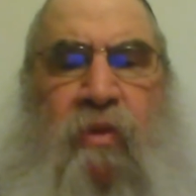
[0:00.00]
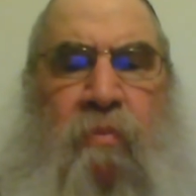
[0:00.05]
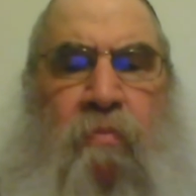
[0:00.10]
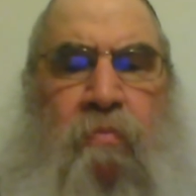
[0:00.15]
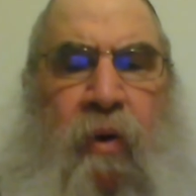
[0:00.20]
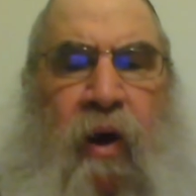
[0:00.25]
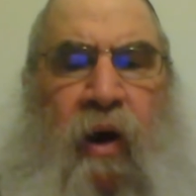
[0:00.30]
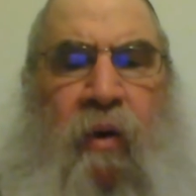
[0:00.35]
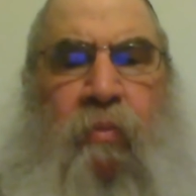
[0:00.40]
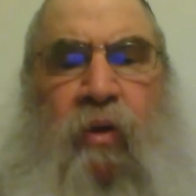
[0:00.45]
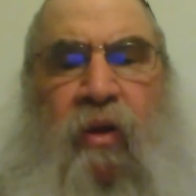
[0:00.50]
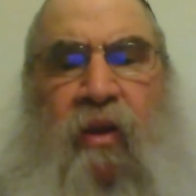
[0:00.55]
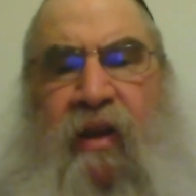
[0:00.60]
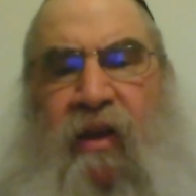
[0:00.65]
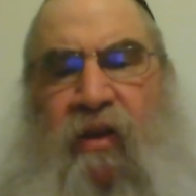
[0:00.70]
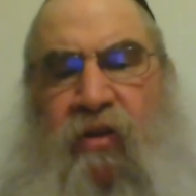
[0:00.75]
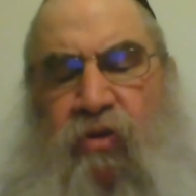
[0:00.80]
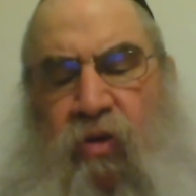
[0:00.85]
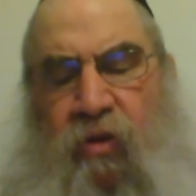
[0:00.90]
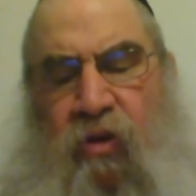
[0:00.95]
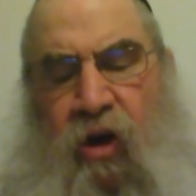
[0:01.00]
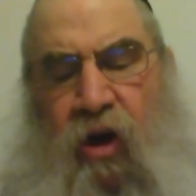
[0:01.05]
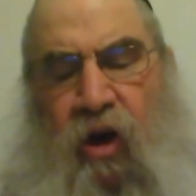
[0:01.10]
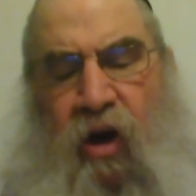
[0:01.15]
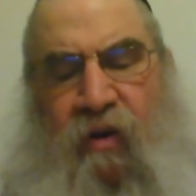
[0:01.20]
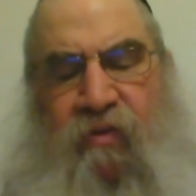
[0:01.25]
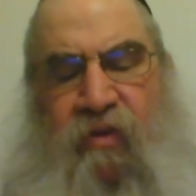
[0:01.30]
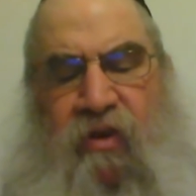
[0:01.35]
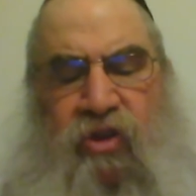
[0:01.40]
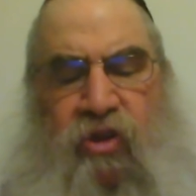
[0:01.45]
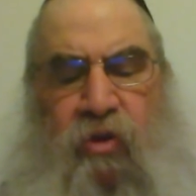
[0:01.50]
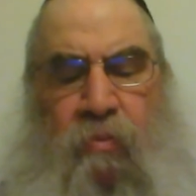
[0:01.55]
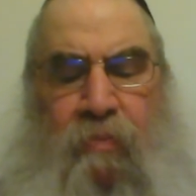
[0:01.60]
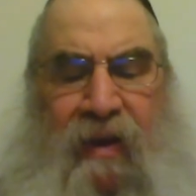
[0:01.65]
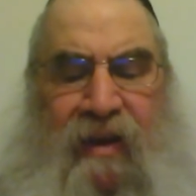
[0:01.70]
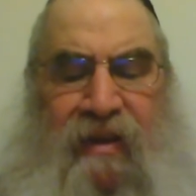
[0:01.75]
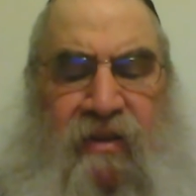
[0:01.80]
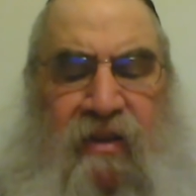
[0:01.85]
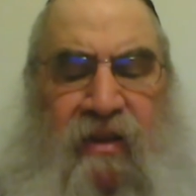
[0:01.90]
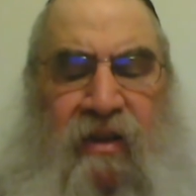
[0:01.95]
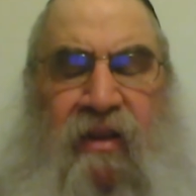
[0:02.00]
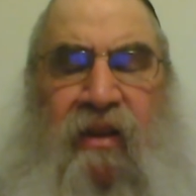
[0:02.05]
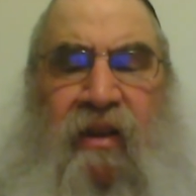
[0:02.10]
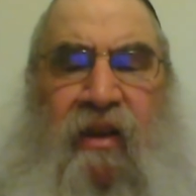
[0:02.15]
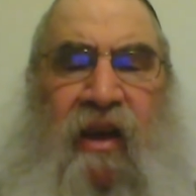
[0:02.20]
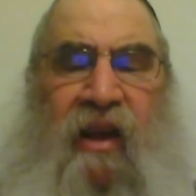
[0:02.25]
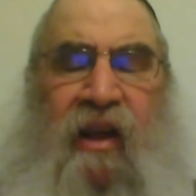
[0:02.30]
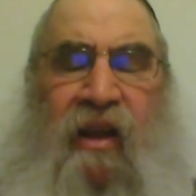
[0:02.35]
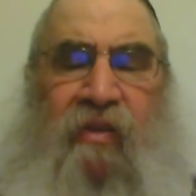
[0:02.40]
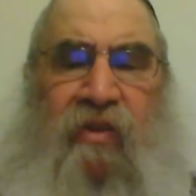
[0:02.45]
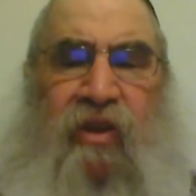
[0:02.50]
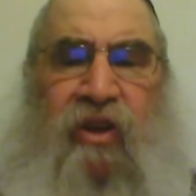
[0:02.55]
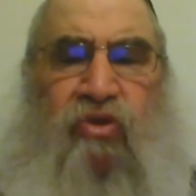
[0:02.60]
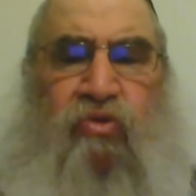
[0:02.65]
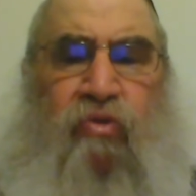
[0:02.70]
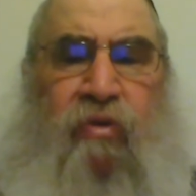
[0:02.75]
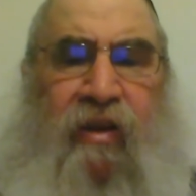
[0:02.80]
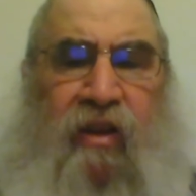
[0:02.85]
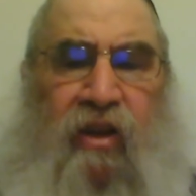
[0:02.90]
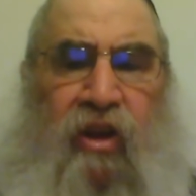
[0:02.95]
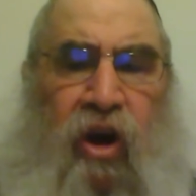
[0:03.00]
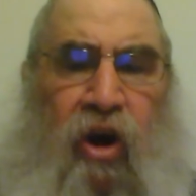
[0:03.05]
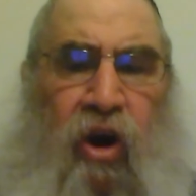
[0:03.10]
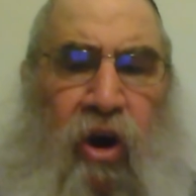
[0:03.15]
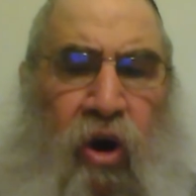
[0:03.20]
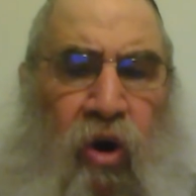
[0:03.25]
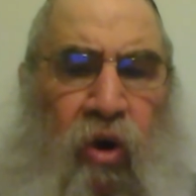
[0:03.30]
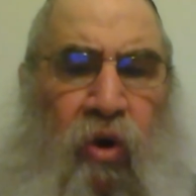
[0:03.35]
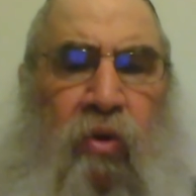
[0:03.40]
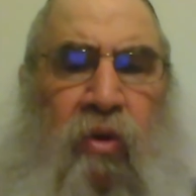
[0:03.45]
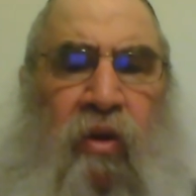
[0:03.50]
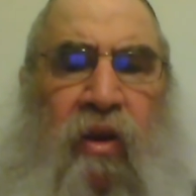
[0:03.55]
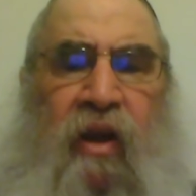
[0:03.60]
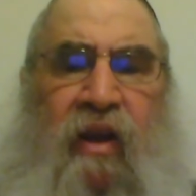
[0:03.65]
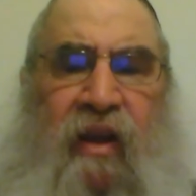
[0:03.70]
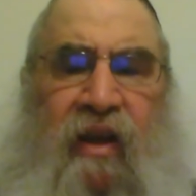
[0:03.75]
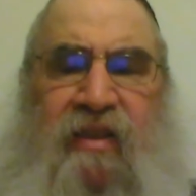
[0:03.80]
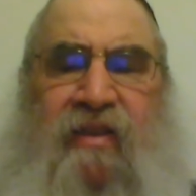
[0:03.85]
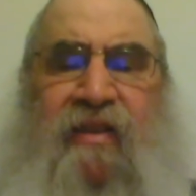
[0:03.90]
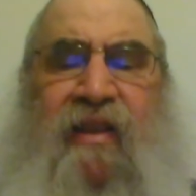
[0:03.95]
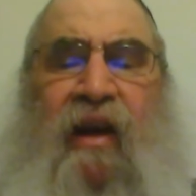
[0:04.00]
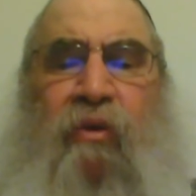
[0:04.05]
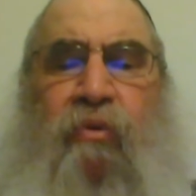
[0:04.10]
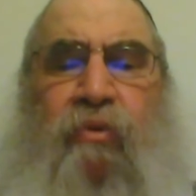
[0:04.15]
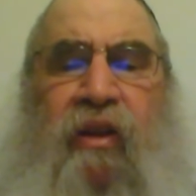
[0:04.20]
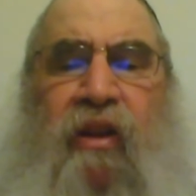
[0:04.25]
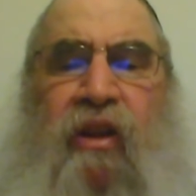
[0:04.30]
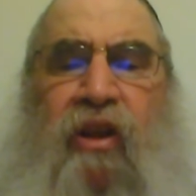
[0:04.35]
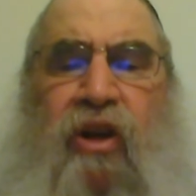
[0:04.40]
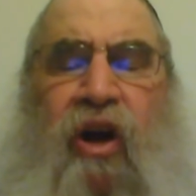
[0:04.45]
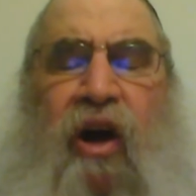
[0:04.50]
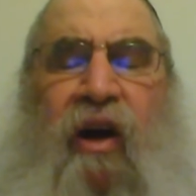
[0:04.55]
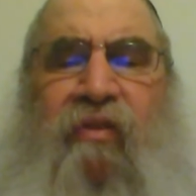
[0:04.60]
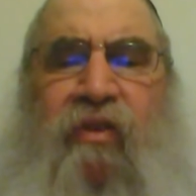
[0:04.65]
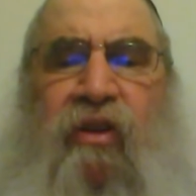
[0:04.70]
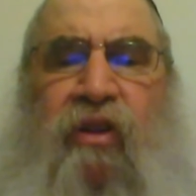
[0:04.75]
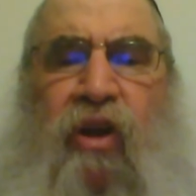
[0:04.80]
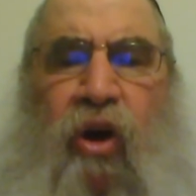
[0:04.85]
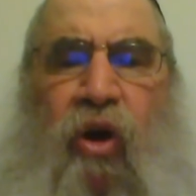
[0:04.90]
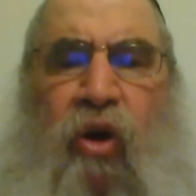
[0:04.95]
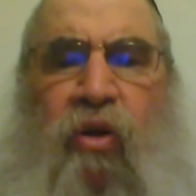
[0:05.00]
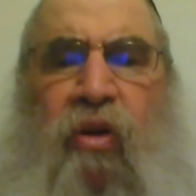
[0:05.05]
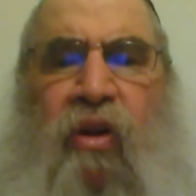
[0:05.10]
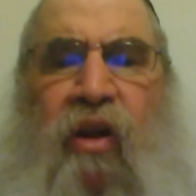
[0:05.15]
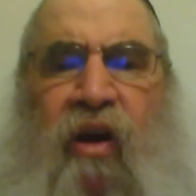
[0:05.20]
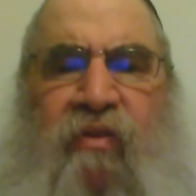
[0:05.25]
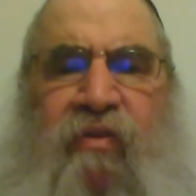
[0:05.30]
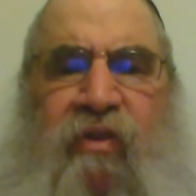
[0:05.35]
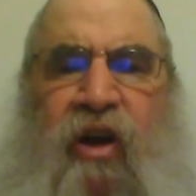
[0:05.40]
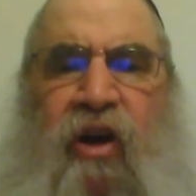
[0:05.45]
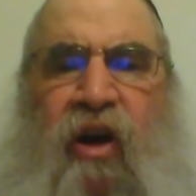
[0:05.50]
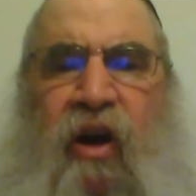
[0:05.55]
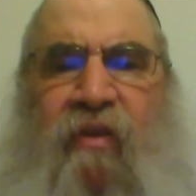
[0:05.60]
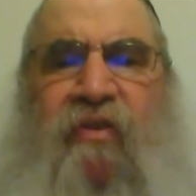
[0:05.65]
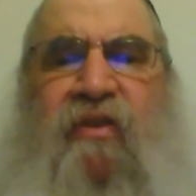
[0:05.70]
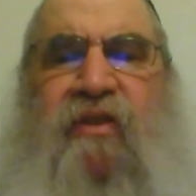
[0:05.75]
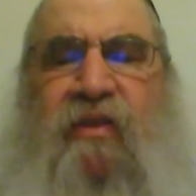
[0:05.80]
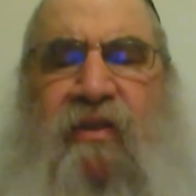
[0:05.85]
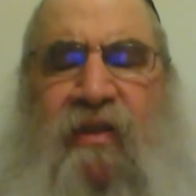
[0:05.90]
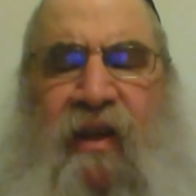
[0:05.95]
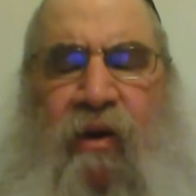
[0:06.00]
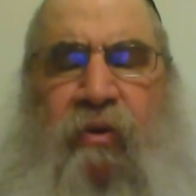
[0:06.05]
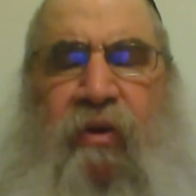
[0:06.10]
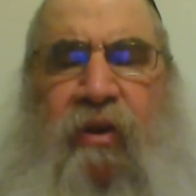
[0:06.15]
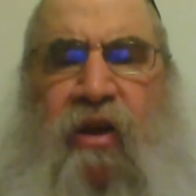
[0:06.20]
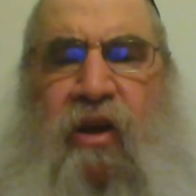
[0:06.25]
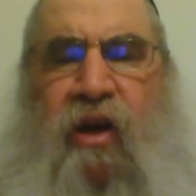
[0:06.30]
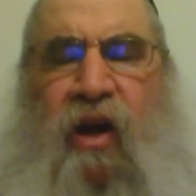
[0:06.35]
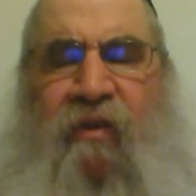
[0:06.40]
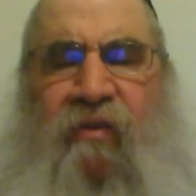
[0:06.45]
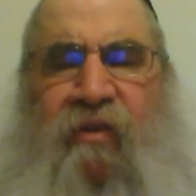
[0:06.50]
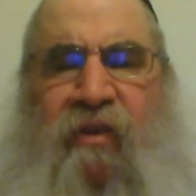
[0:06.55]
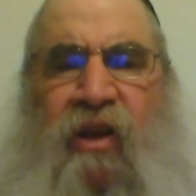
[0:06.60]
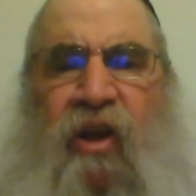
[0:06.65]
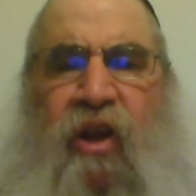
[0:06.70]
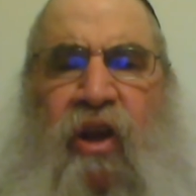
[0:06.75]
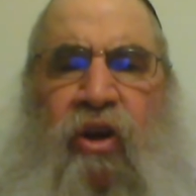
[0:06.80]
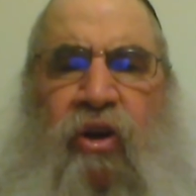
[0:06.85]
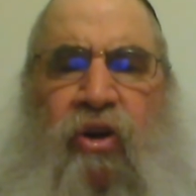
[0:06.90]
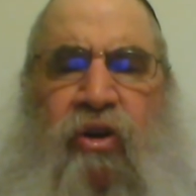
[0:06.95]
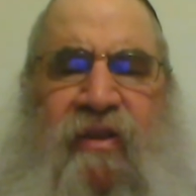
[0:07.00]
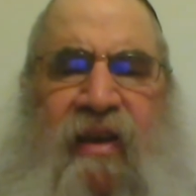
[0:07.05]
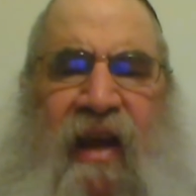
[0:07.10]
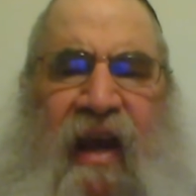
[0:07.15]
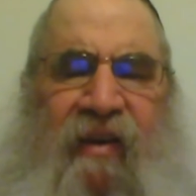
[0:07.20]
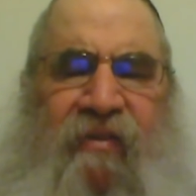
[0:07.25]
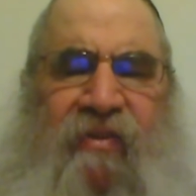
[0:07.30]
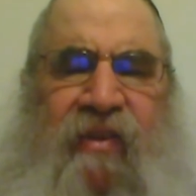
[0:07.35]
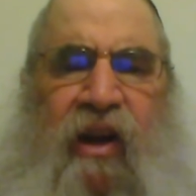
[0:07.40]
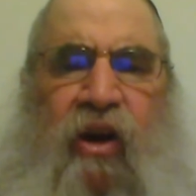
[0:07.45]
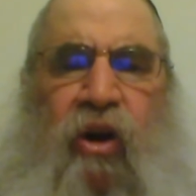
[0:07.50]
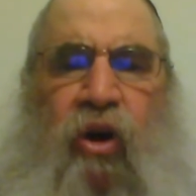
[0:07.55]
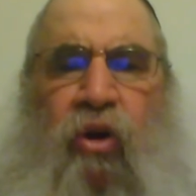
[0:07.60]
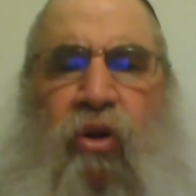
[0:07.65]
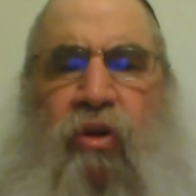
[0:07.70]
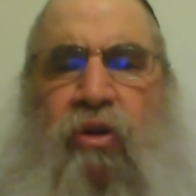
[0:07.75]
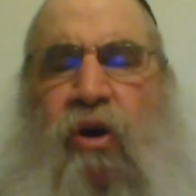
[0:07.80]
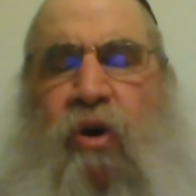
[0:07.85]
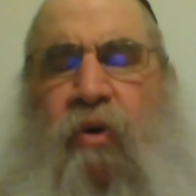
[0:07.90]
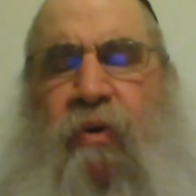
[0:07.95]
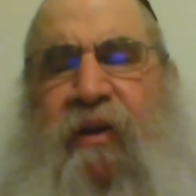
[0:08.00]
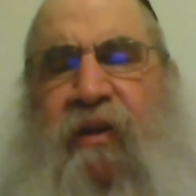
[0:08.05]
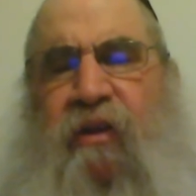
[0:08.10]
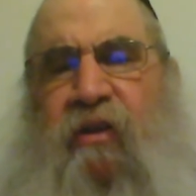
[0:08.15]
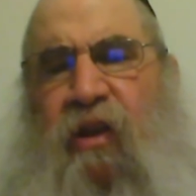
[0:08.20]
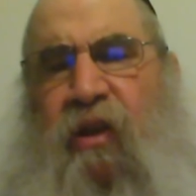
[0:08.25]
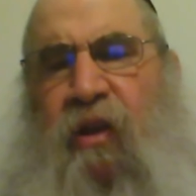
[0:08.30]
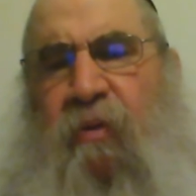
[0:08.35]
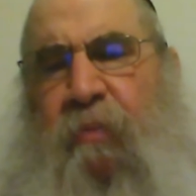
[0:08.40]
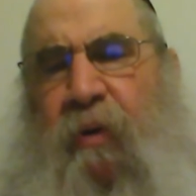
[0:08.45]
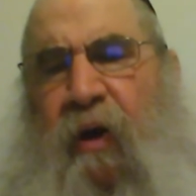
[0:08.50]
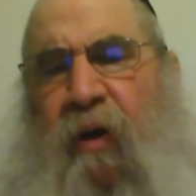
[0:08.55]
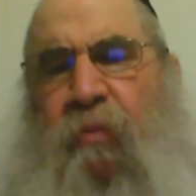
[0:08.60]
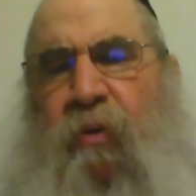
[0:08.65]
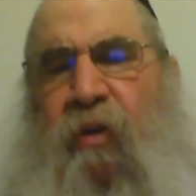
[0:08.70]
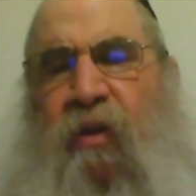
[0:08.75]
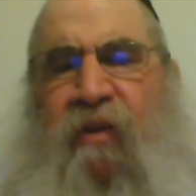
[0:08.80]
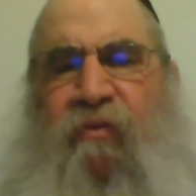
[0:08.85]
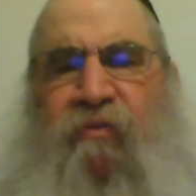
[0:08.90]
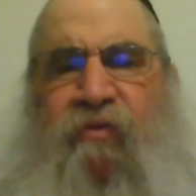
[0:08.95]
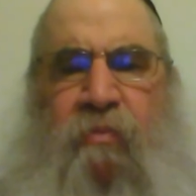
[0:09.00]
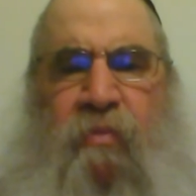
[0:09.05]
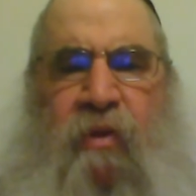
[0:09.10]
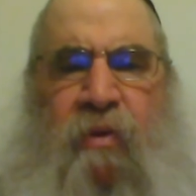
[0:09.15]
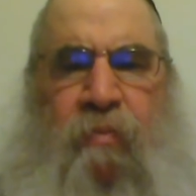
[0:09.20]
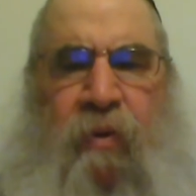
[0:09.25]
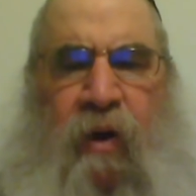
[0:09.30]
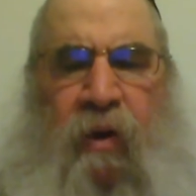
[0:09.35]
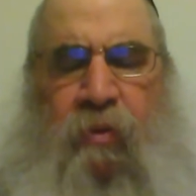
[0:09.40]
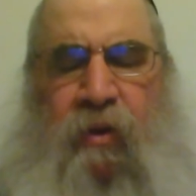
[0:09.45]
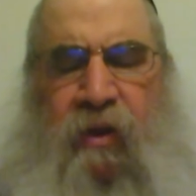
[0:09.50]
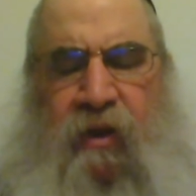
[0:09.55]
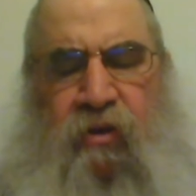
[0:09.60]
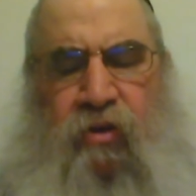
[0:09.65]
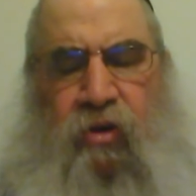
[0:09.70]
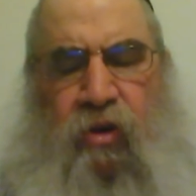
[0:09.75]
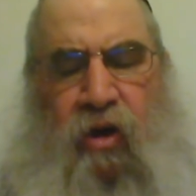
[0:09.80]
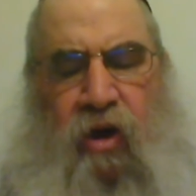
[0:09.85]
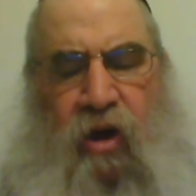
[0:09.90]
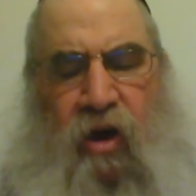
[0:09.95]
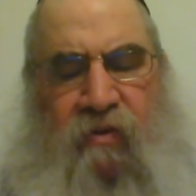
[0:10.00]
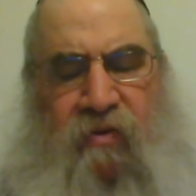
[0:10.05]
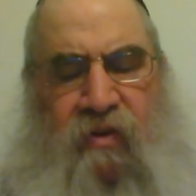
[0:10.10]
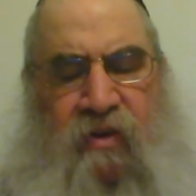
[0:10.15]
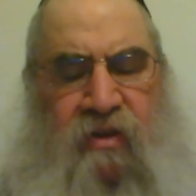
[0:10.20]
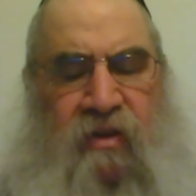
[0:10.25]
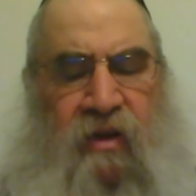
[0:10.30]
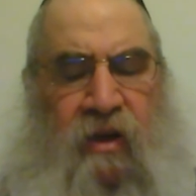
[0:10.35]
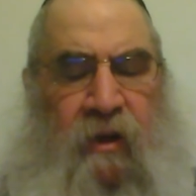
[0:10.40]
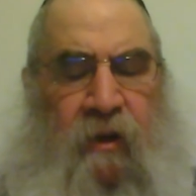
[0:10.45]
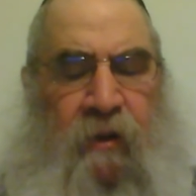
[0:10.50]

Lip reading: the bubble into the chavis. So basically, there's really a hole. It's not really covered. The hole of the chavis is not really covered, because you have that hole going into the bubble and from the bubble into the chavis.